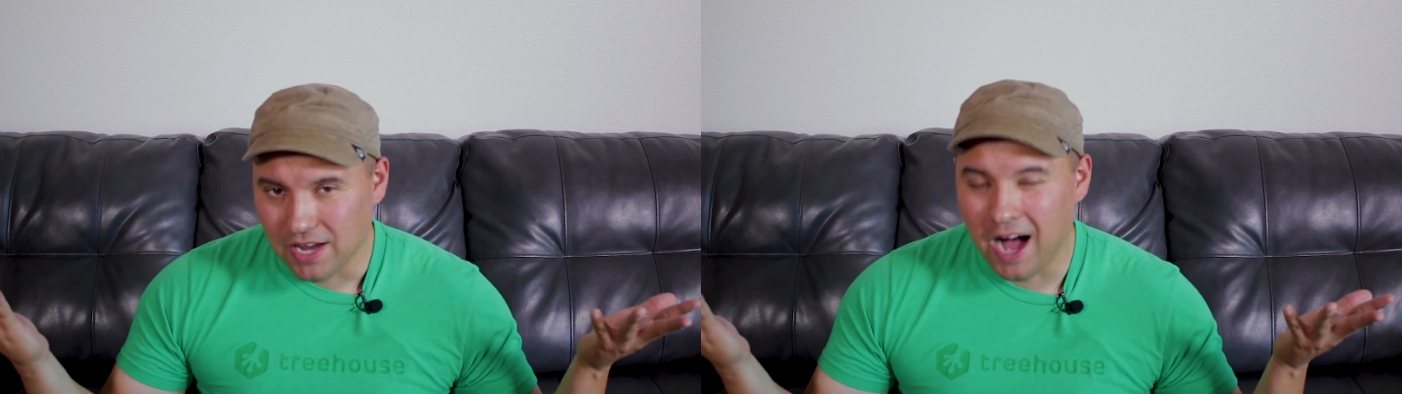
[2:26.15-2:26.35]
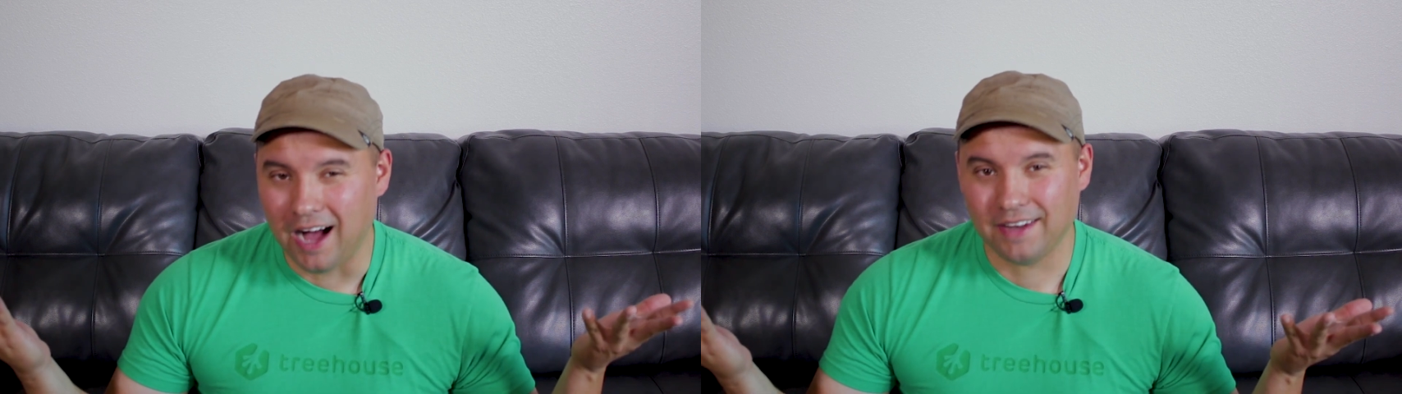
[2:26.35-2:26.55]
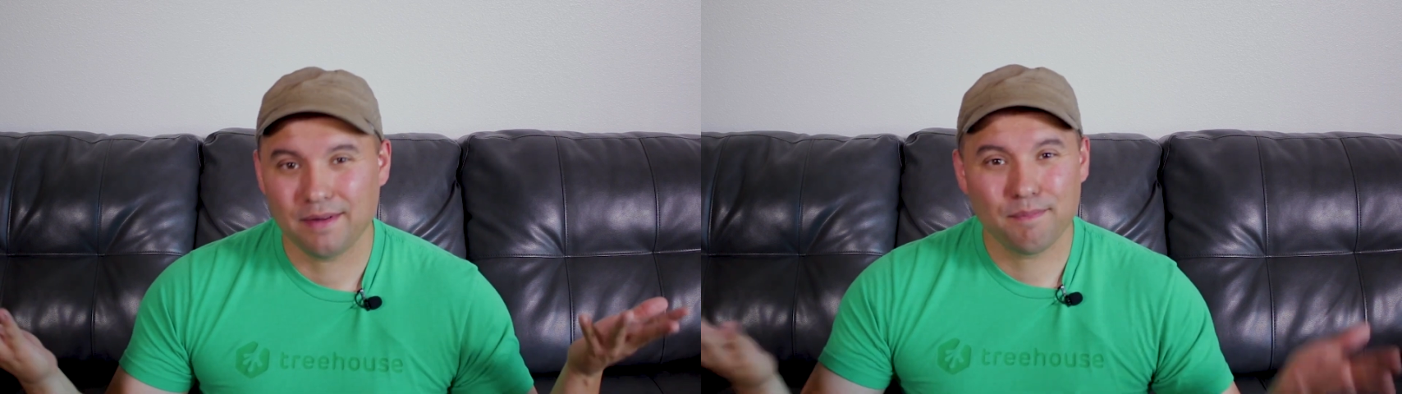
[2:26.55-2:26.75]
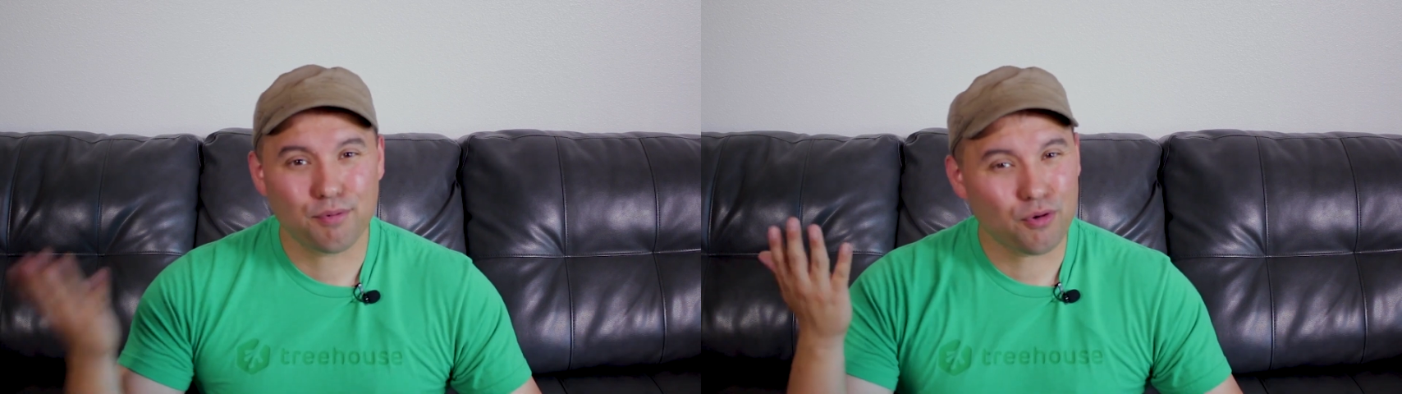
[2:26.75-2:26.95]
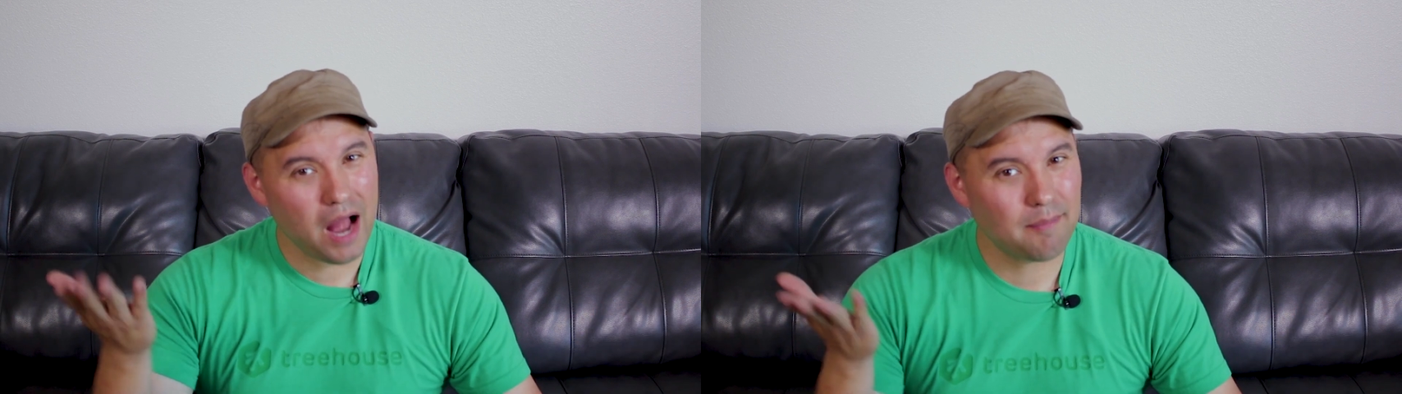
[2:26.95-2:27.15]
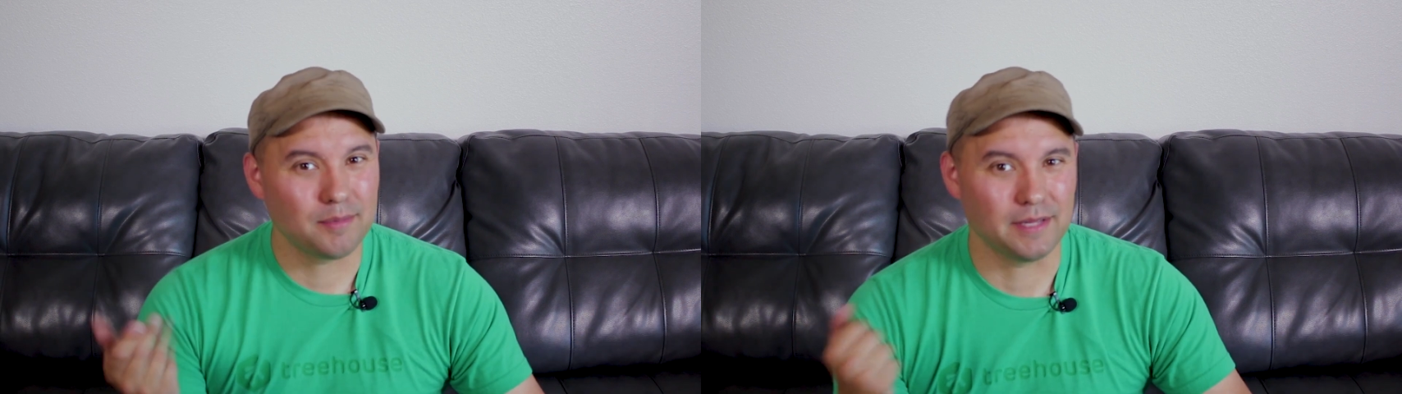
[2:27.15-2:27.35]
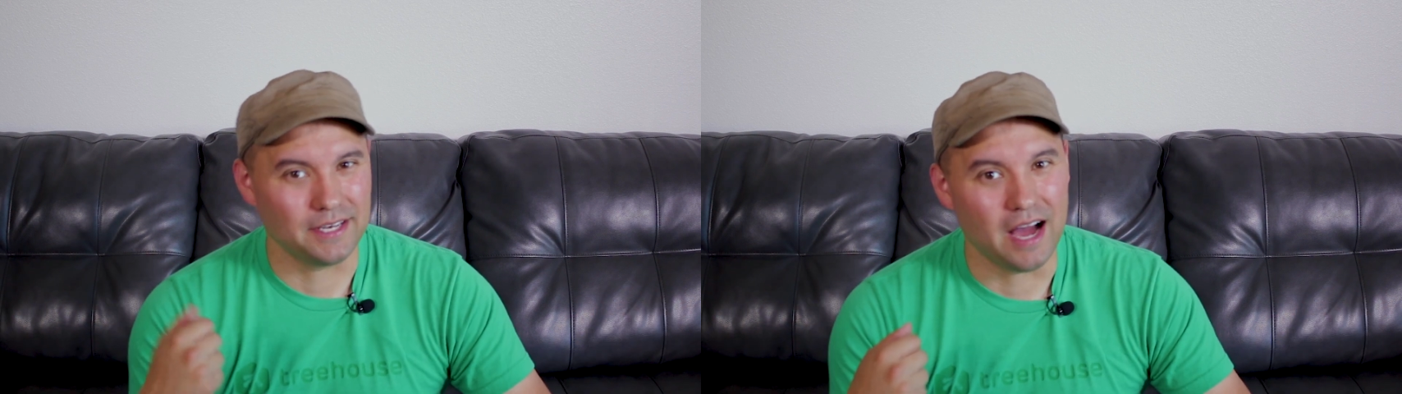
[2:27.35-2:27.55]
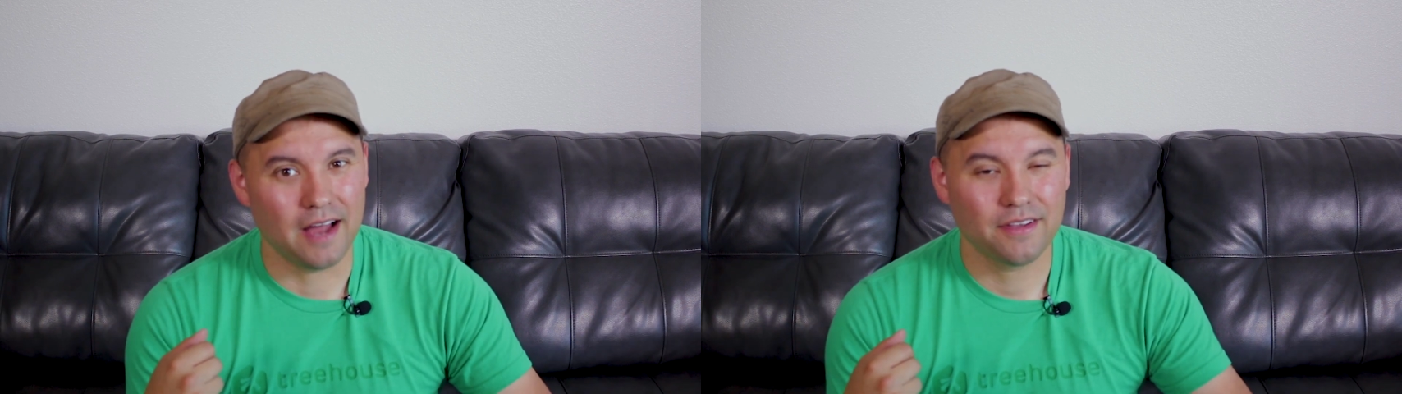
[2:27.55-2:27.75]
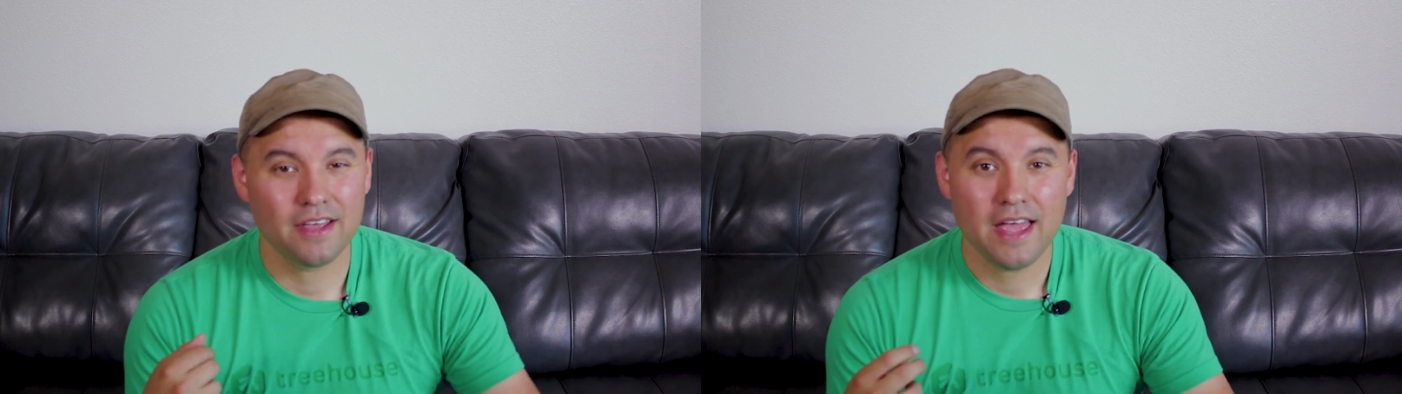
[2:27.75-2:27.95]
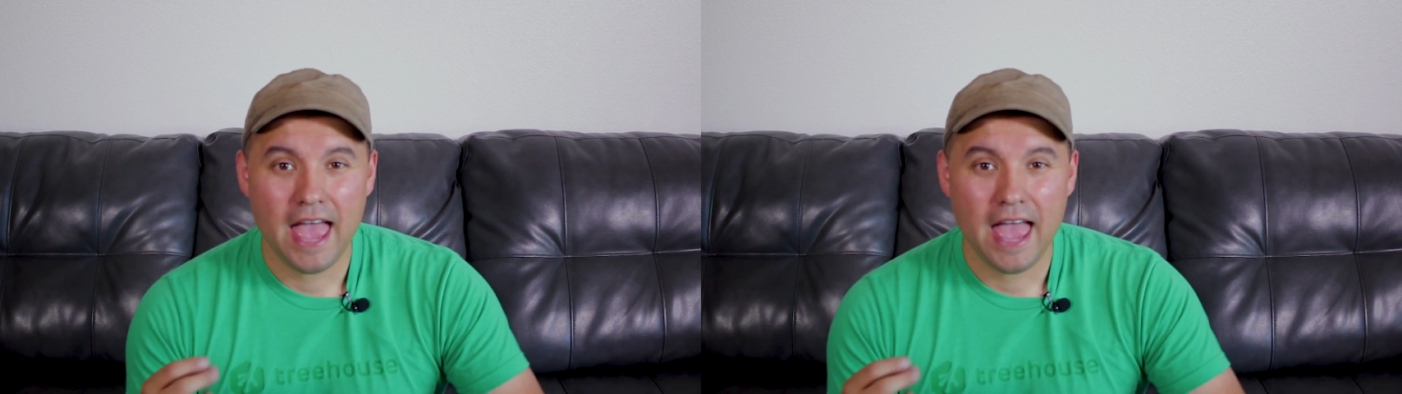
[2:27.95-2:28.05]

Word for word: not, probably not.